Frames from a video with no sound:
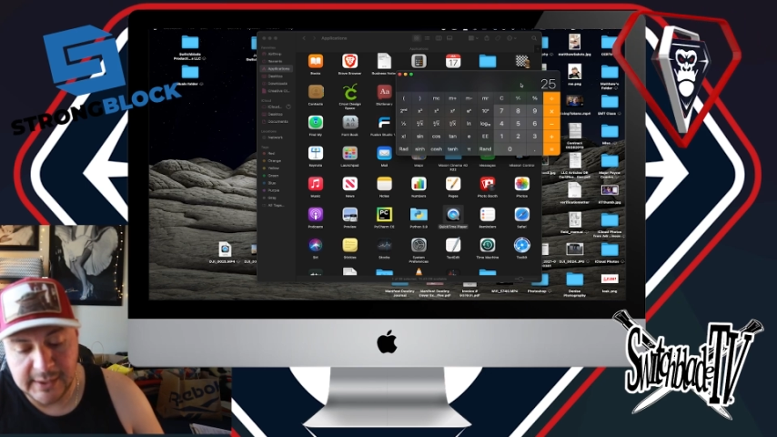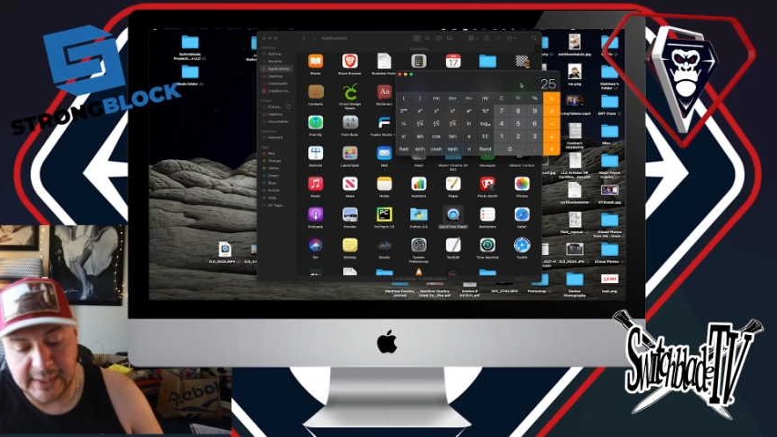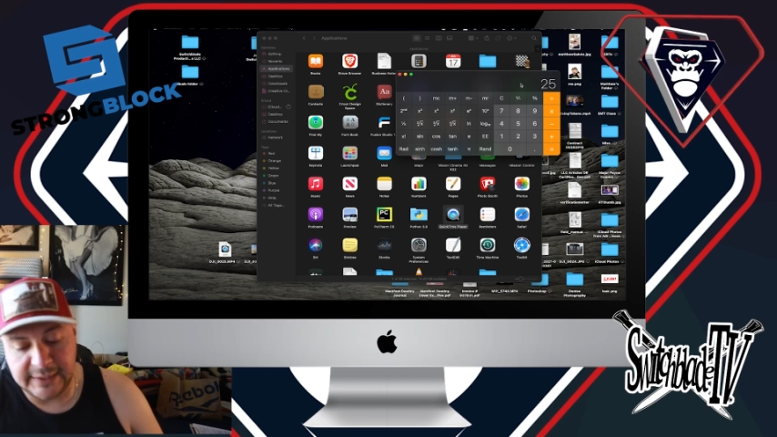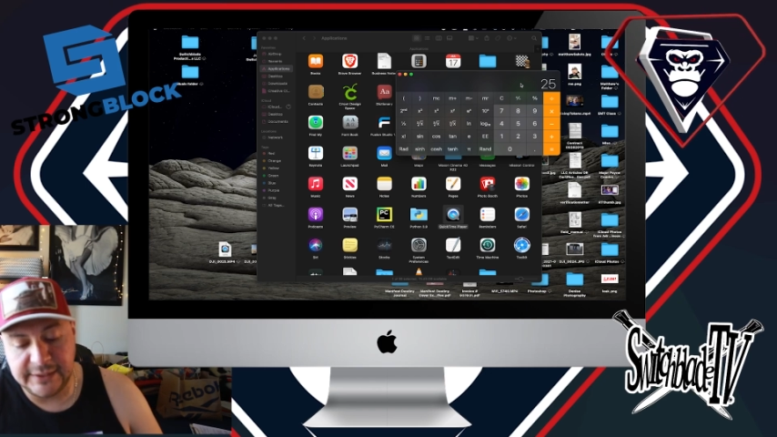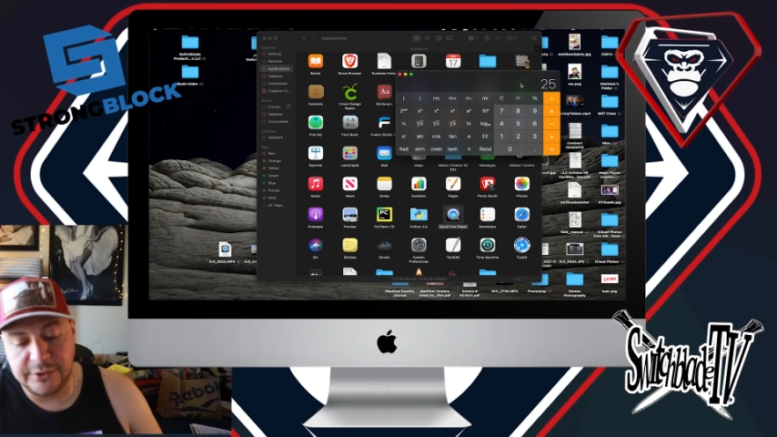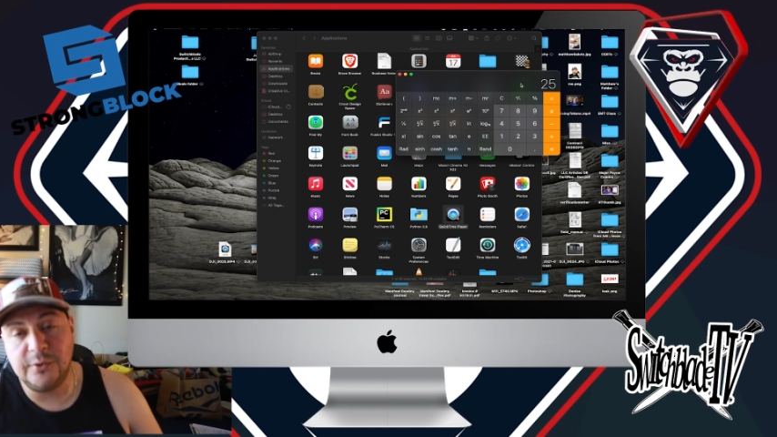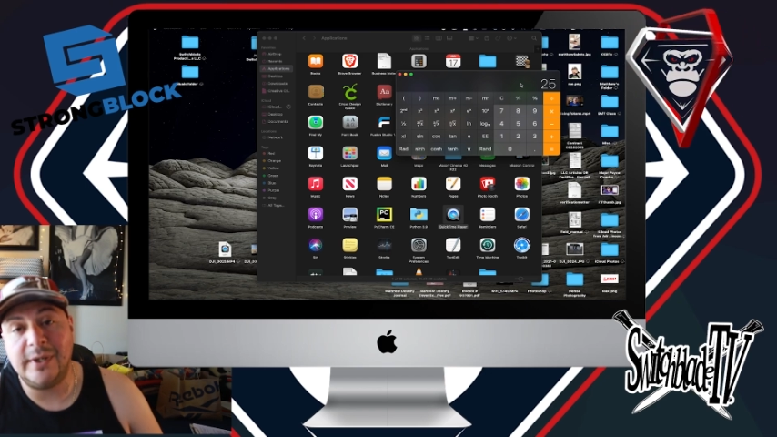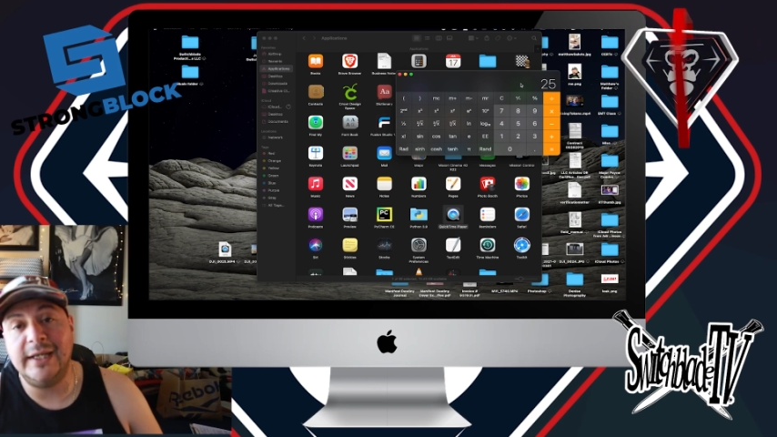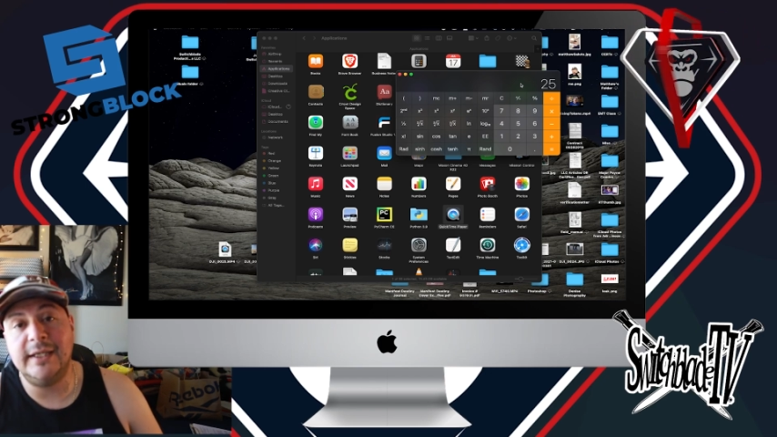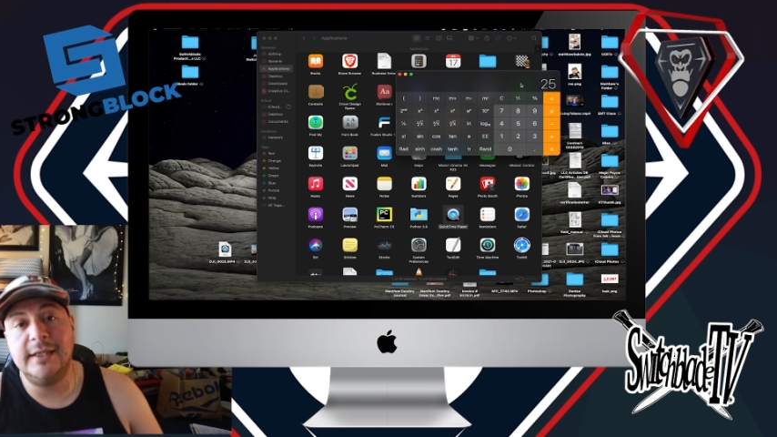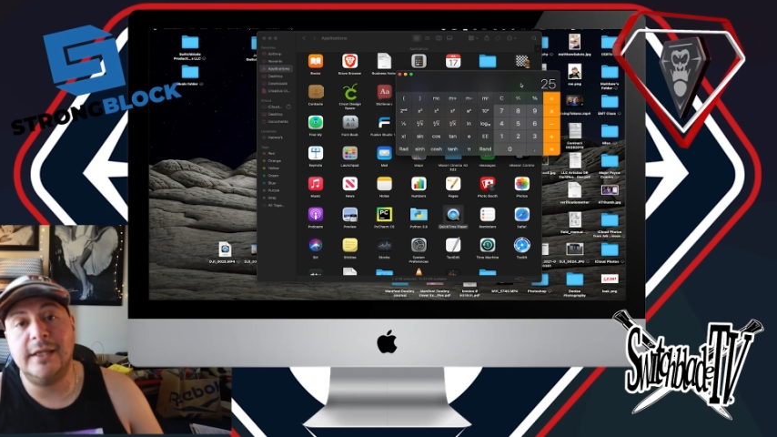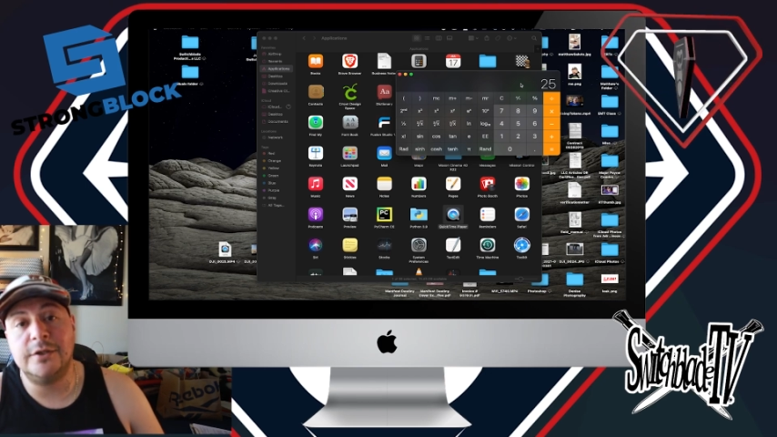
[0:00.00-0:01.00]
I can
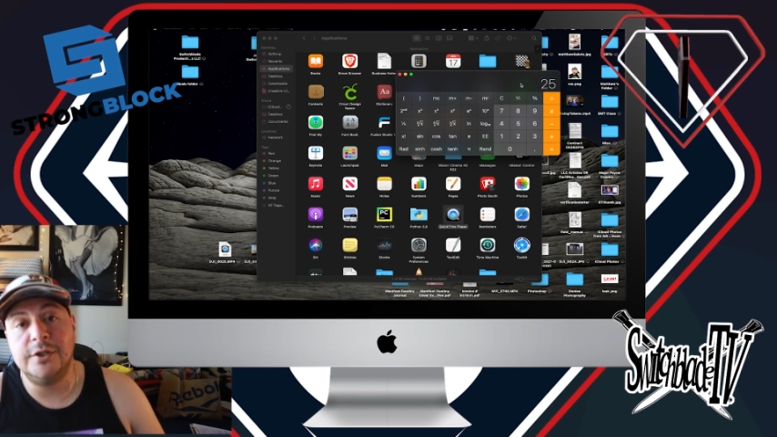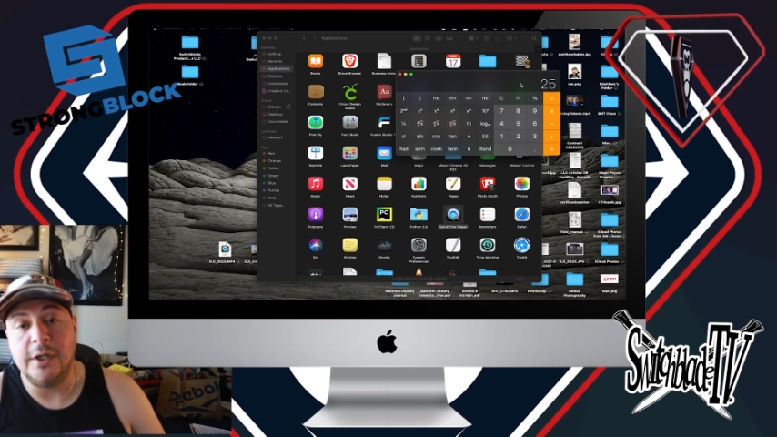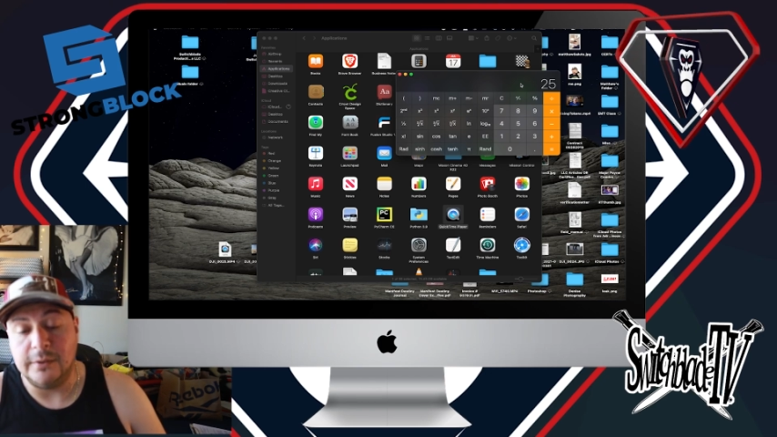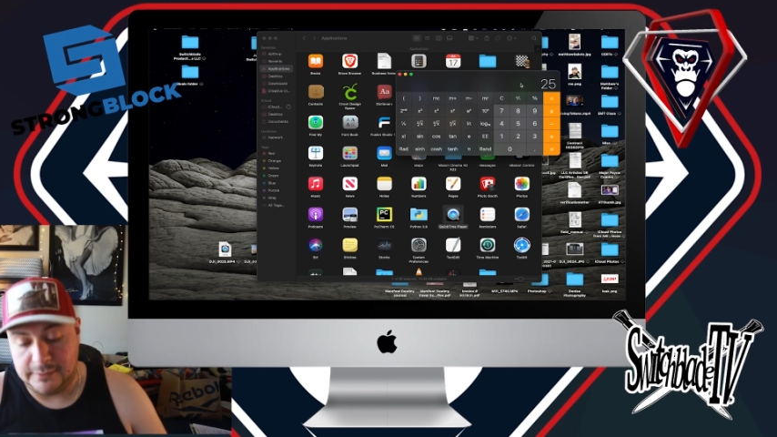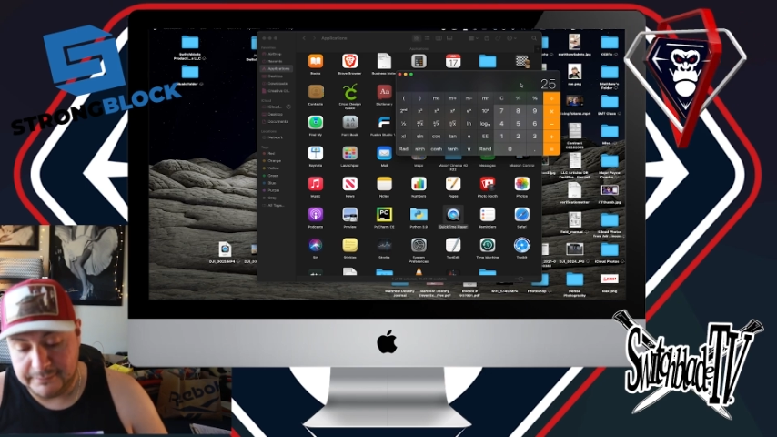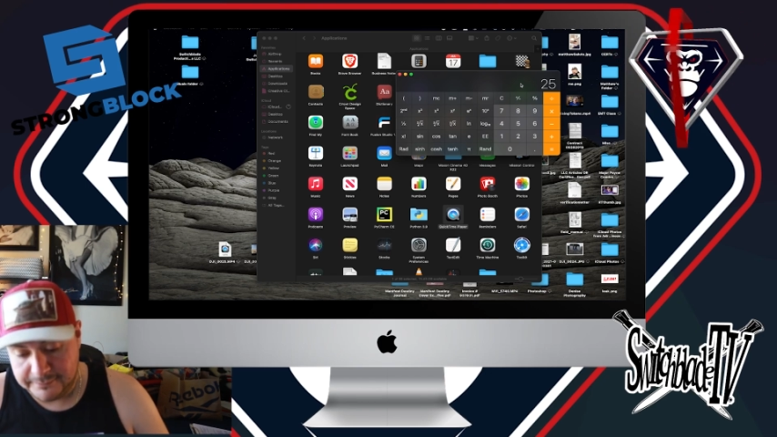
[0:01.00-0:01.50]
create another node.